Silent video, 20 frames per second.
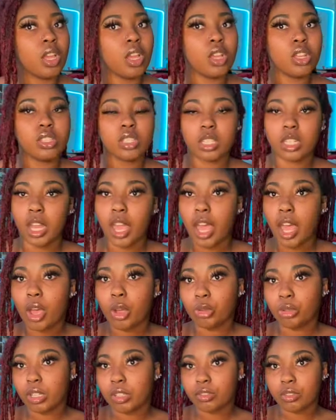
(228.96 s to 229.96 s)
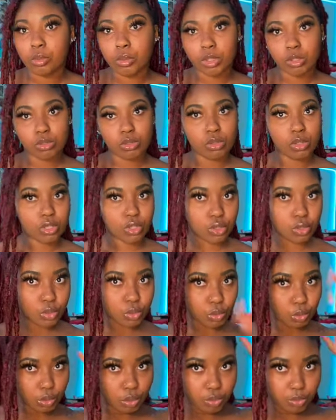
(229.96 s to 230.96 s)
So now, if you want to do a
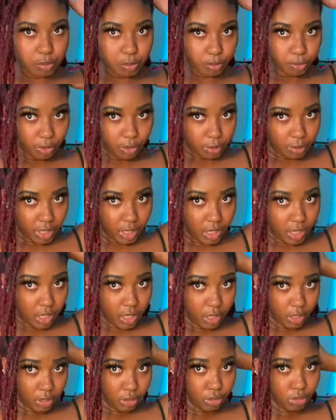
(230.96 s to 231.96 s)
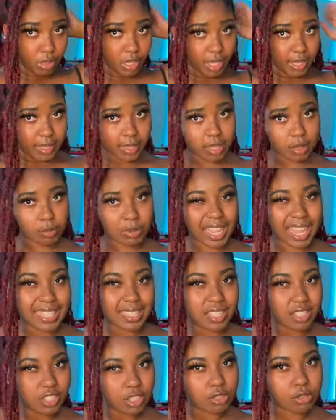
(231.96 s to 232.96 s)
swoop from here, you can, but I
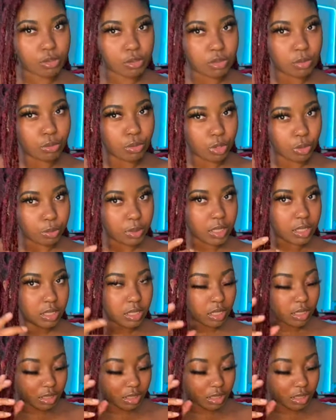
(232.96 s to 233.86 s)
suggest using more pieces.